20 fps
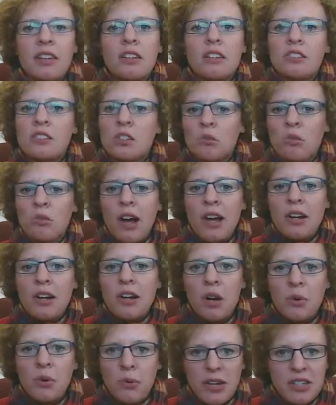There's no right or
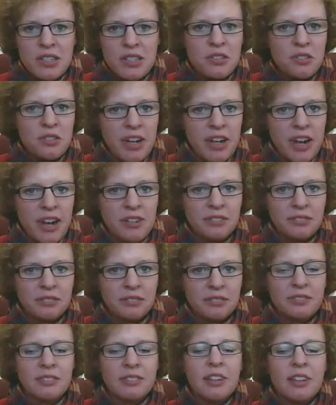wrong way to do that.
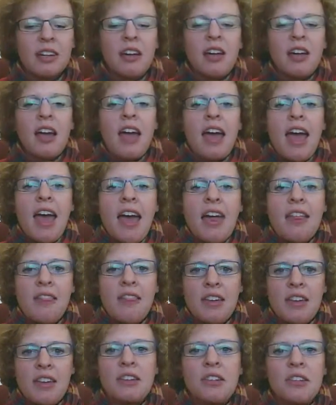And
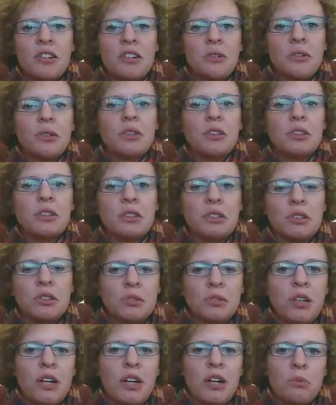then you're going to,
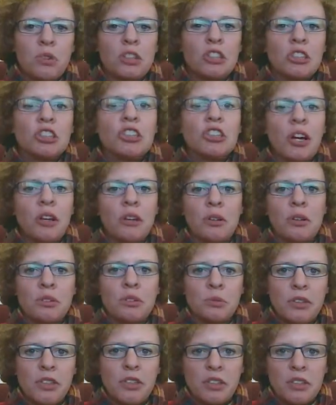we're going to share
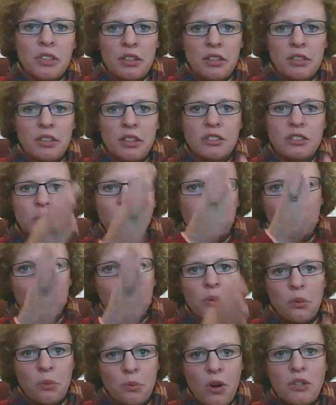those with each other. And so we're going to go
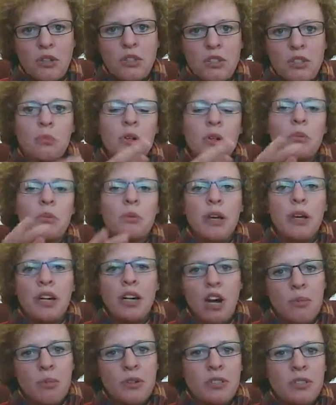through and watch them, and we'll make
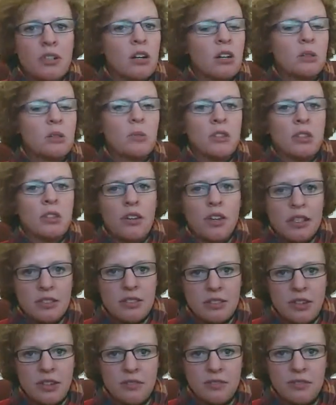comments on them and all that
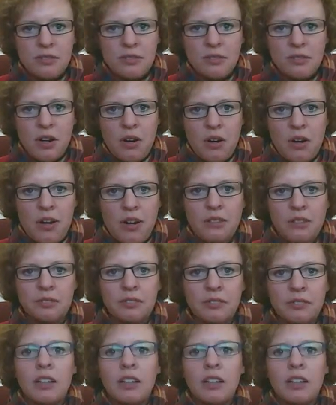stuff. All right?